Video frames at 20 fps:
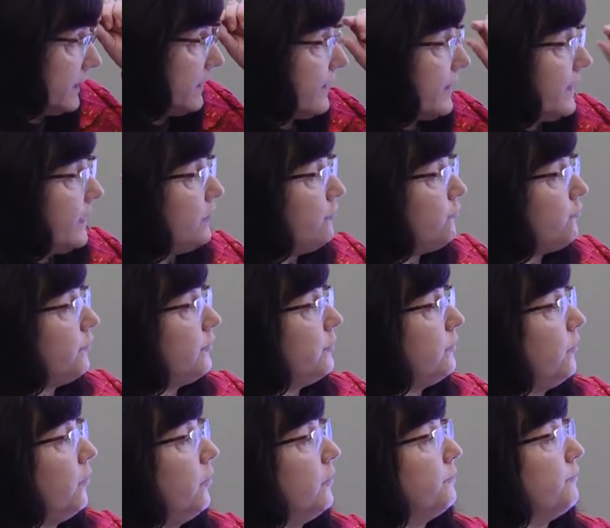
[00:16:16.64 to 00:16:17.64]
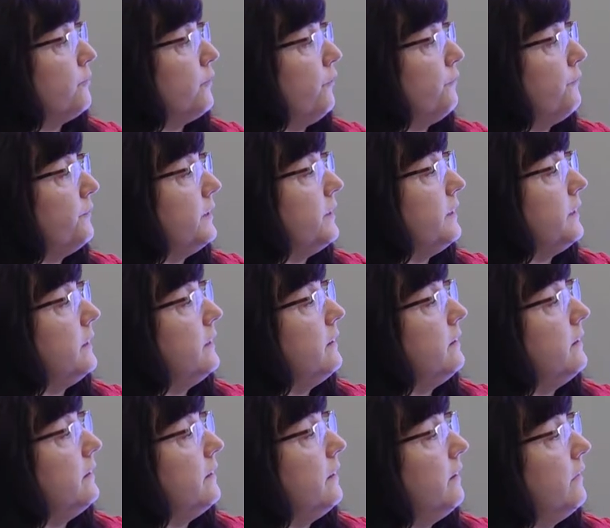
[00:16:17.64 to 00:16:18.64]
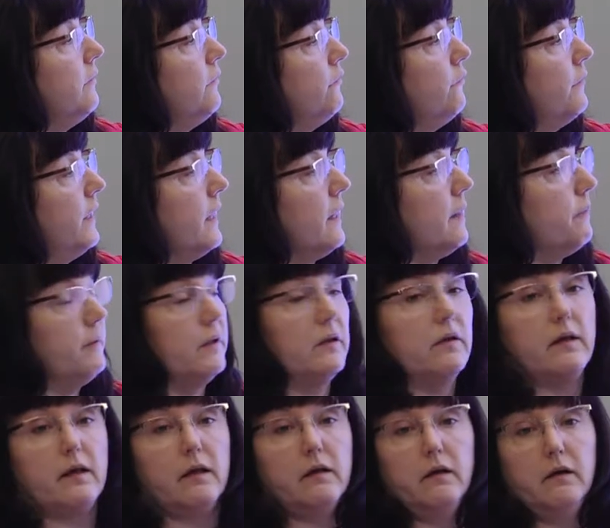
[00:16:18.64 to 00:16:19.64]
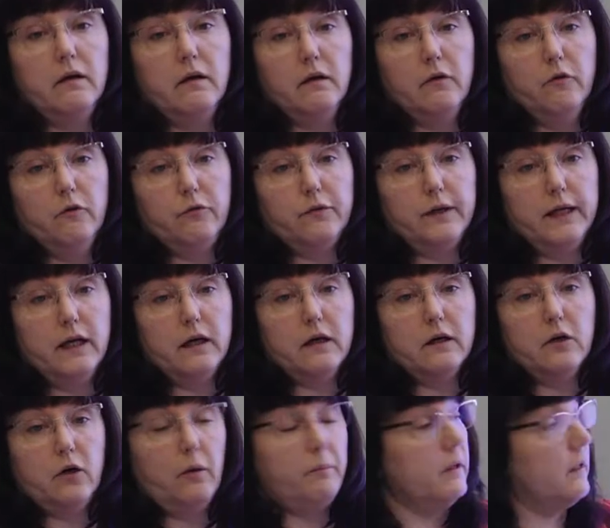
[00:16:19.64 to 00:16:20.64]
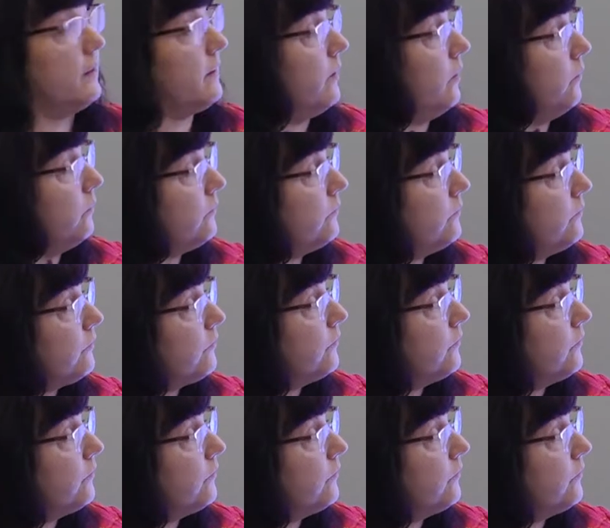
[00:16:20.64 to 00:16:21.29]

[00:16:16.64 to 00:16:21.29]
taxation on profit in uh, Ventspils free economic zone.